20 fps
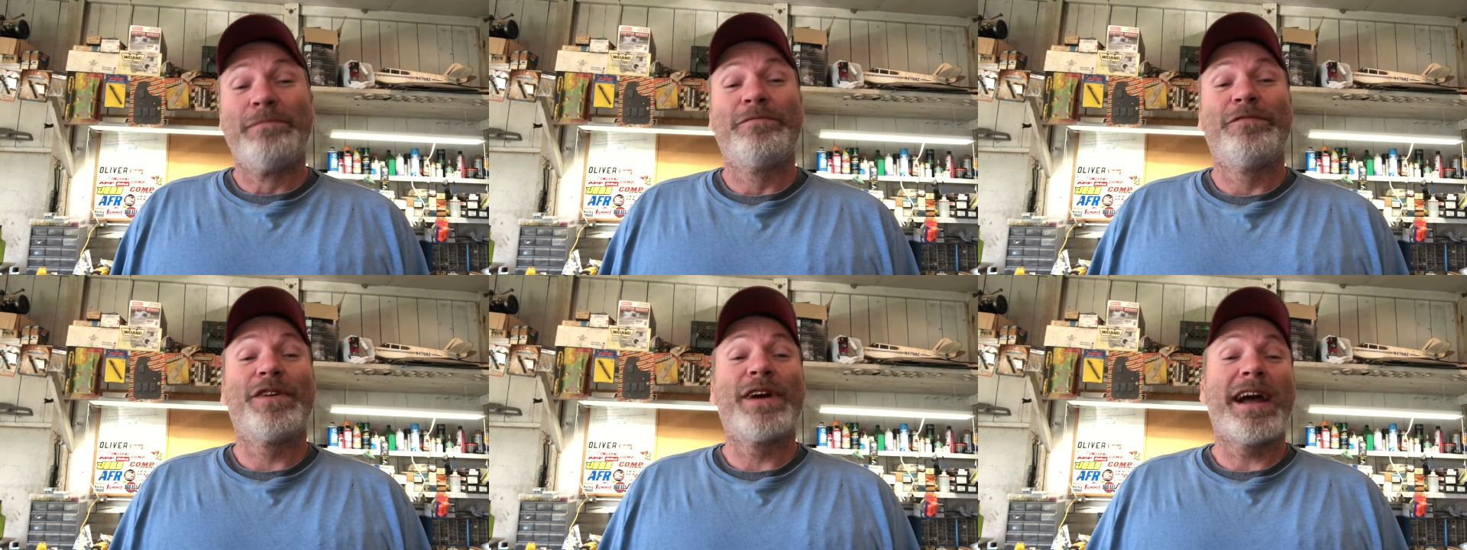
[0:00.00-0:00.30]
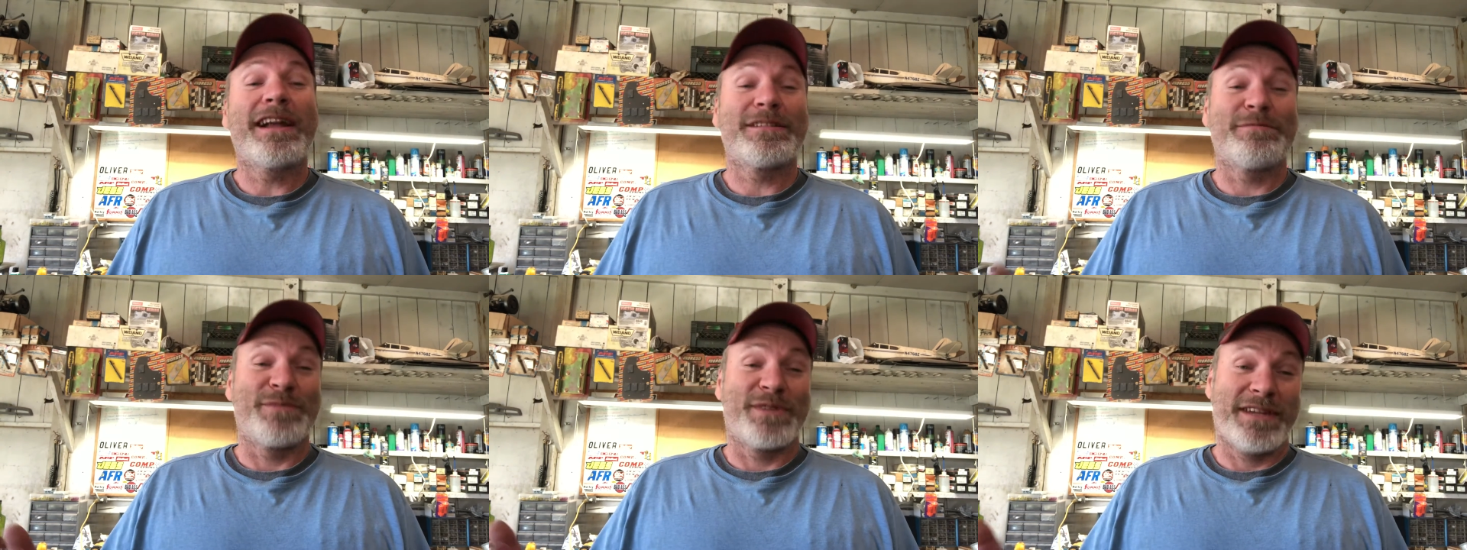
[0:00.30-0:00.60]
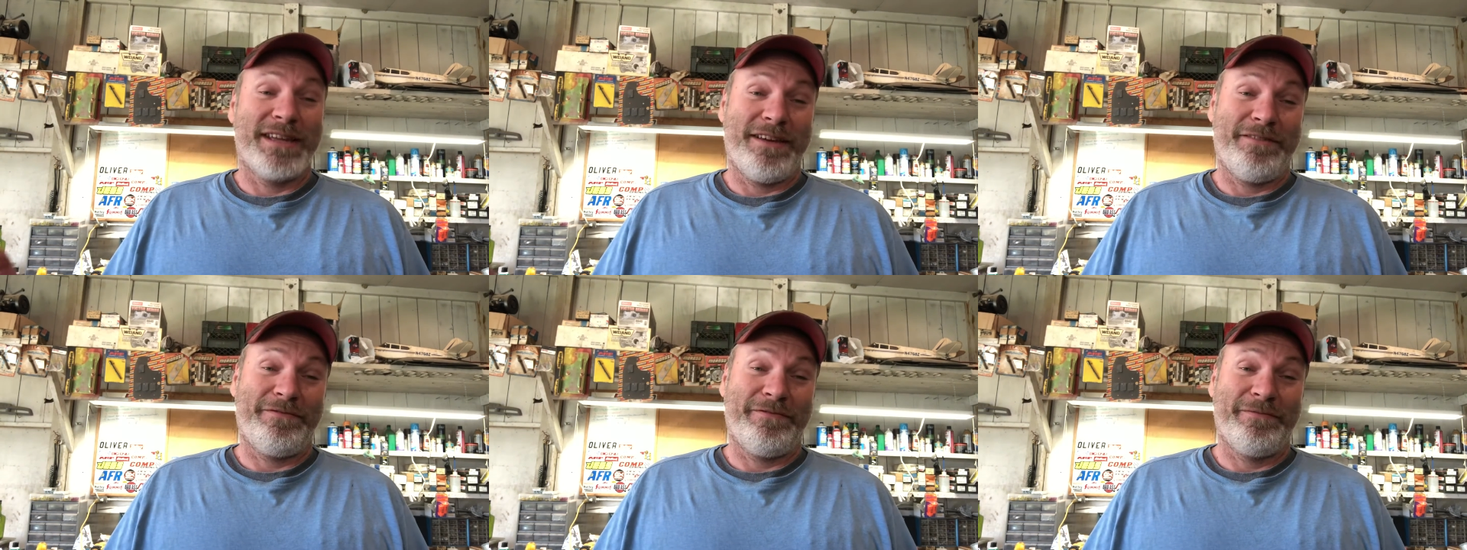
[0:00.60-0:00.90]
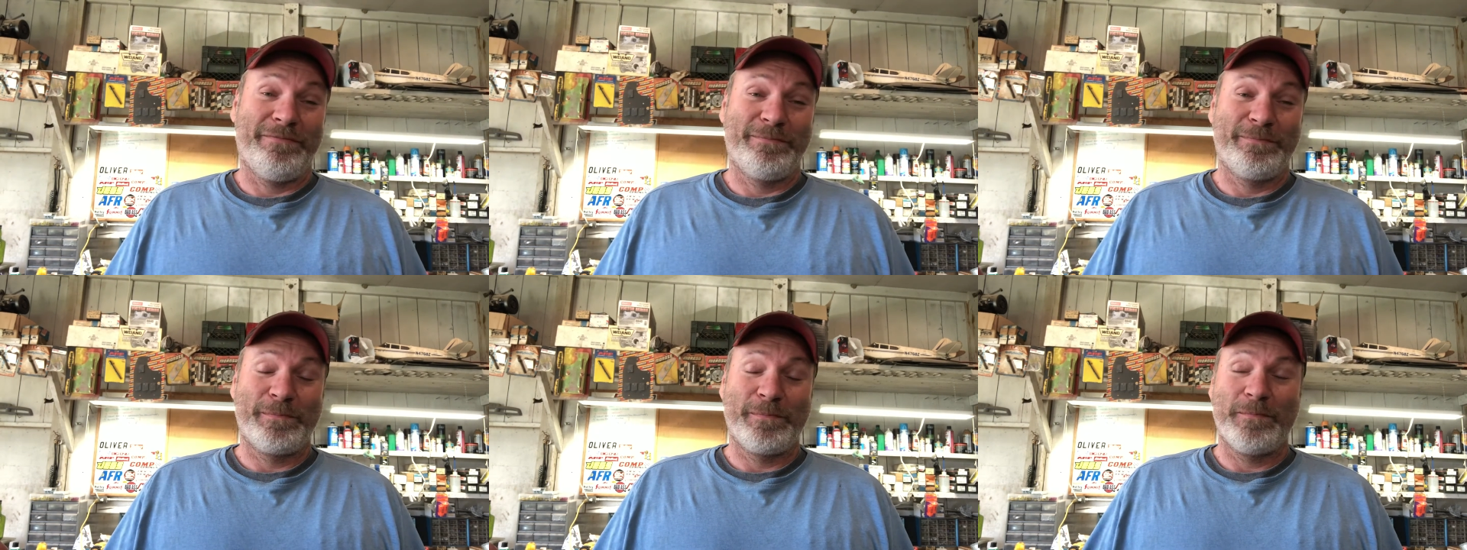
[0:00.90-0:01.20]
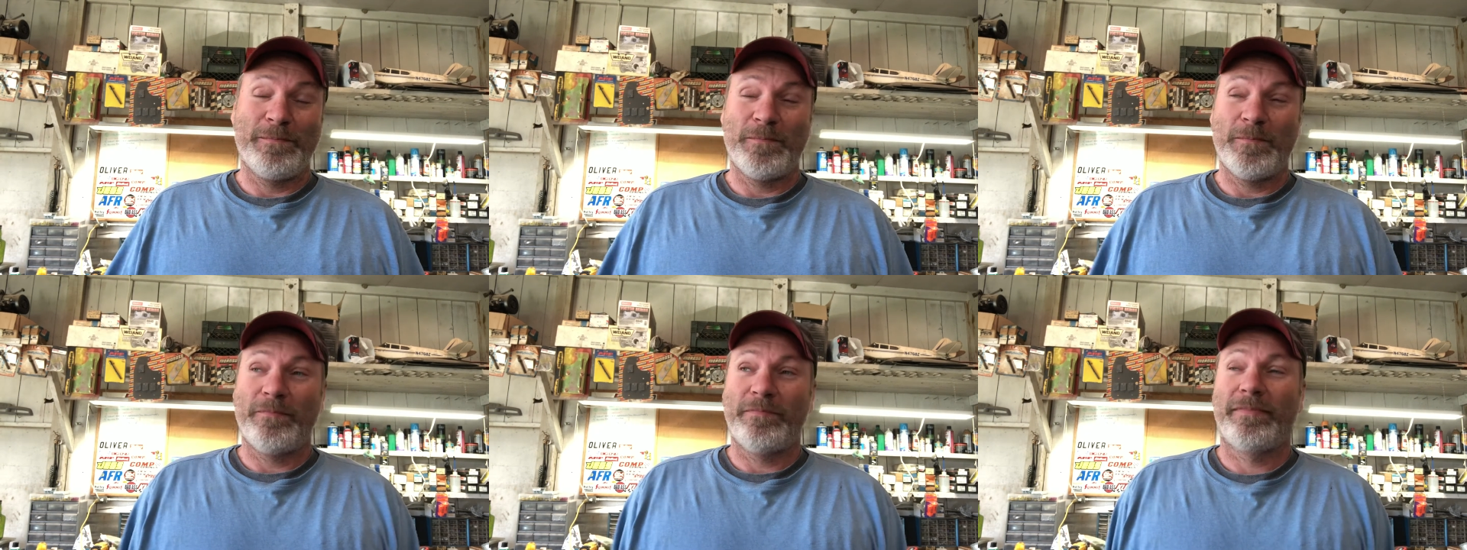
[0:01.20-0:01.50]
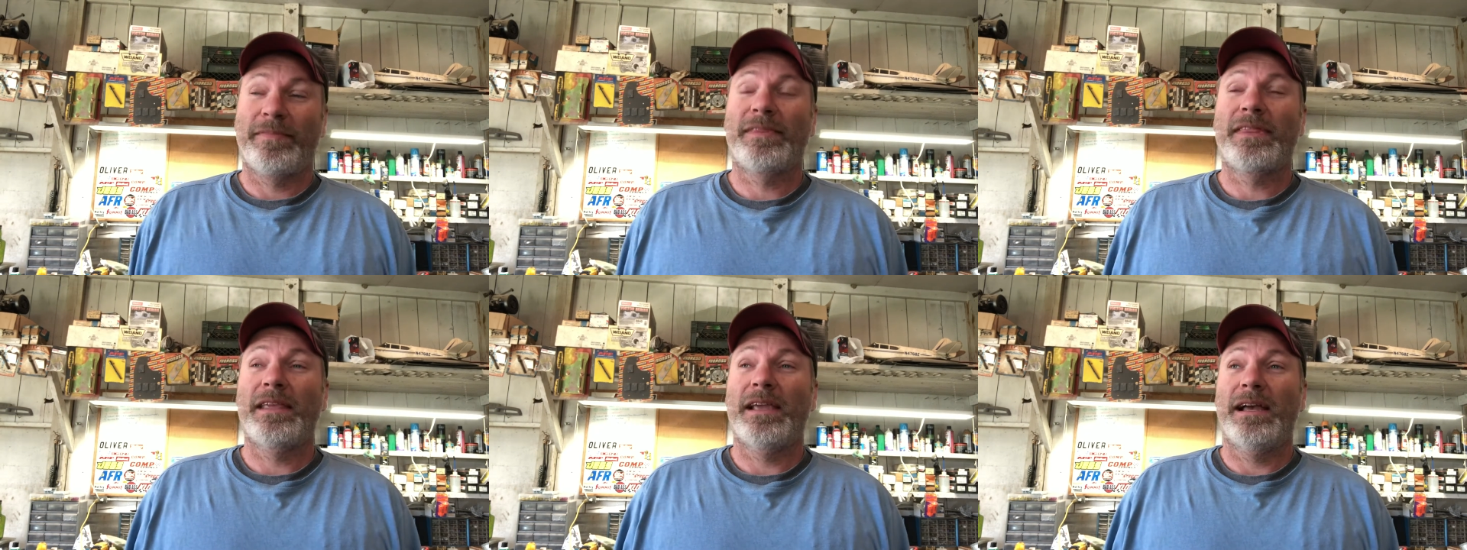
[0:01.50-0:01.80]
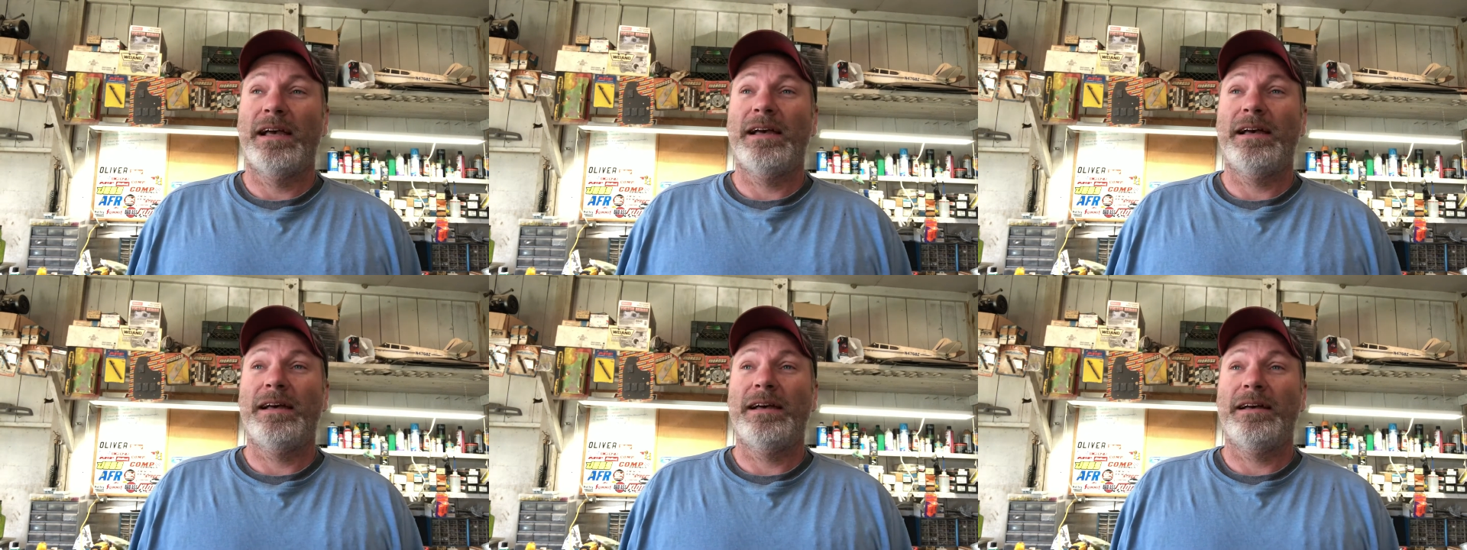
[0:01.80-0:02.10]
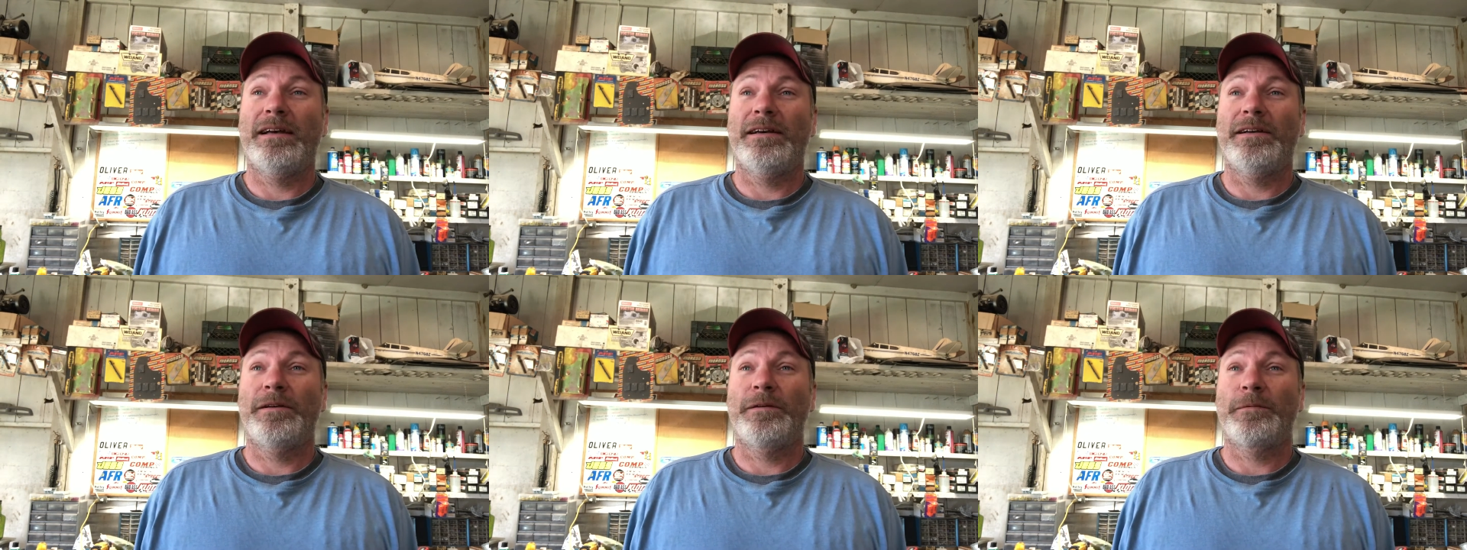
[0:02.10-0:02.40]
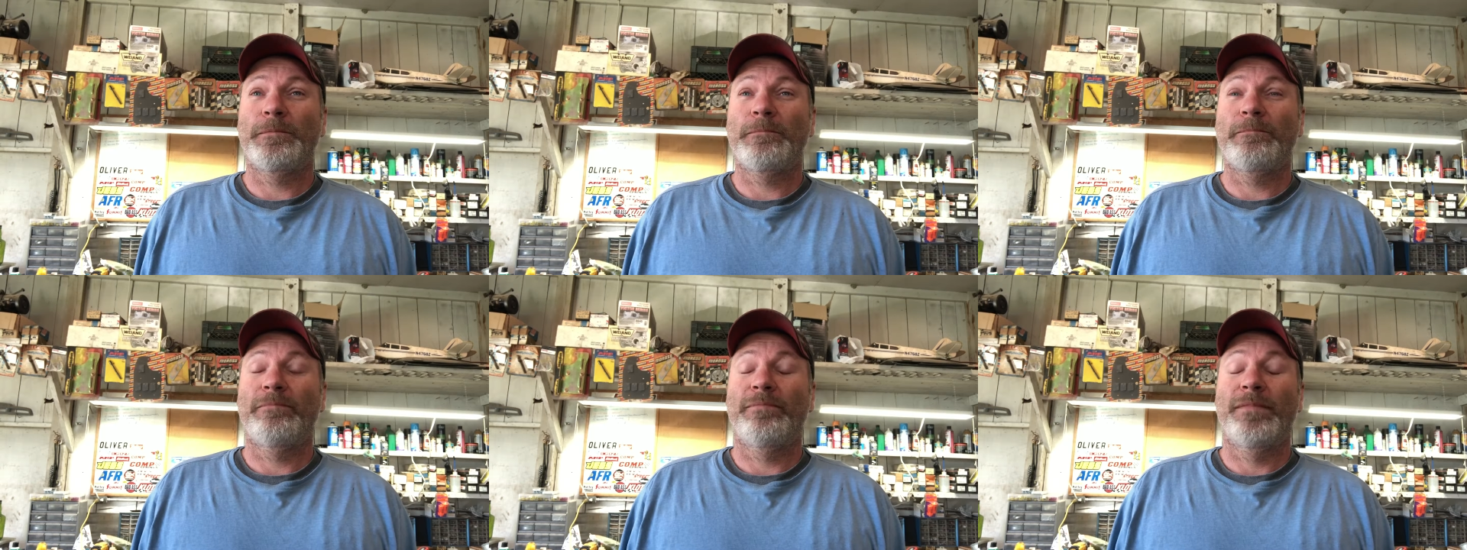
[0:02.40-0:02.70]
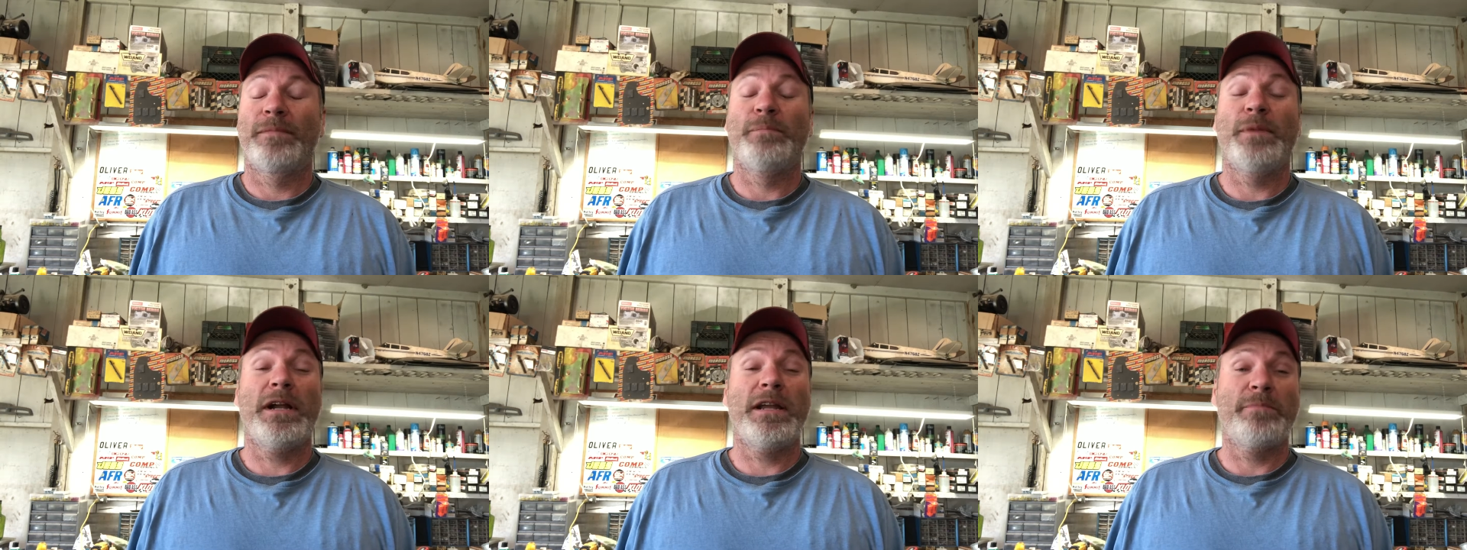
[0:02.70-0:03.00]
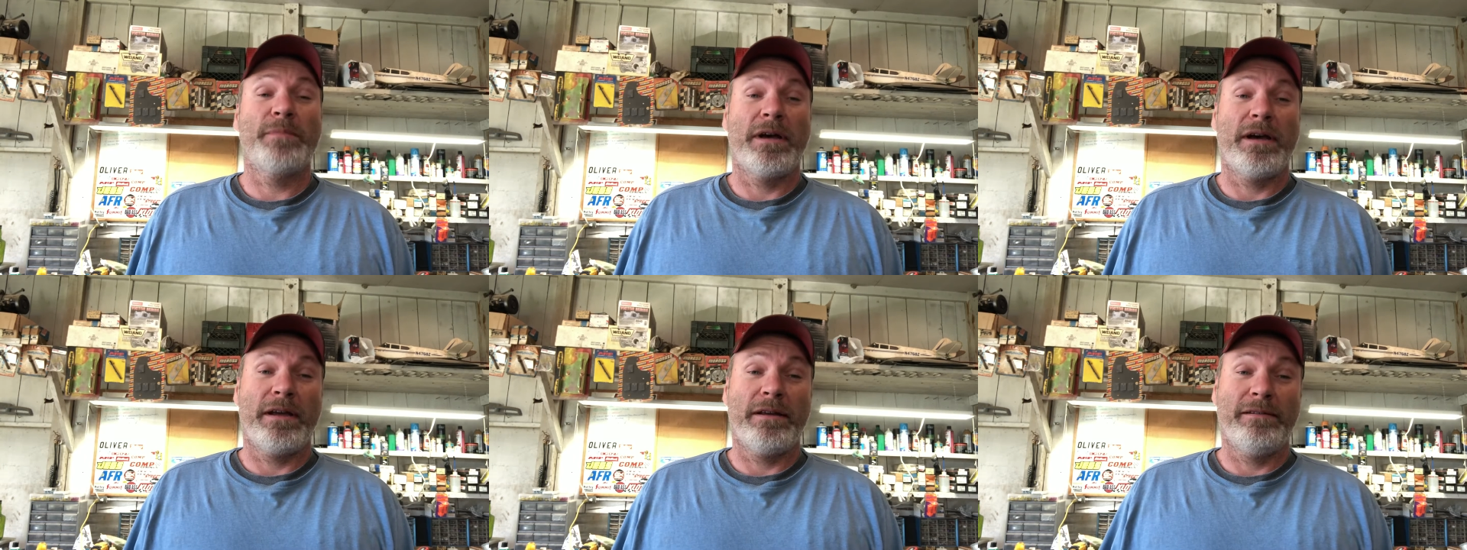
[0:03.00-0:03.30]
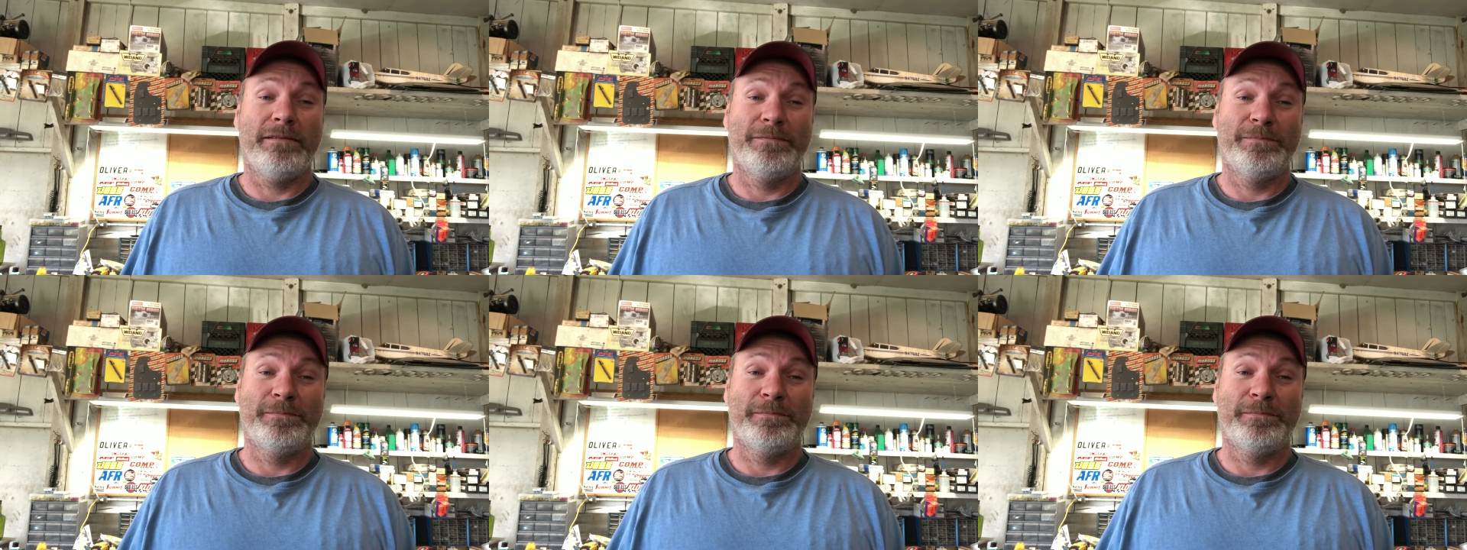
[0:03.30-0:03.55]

Forgot some stuff. Uh, buddy mine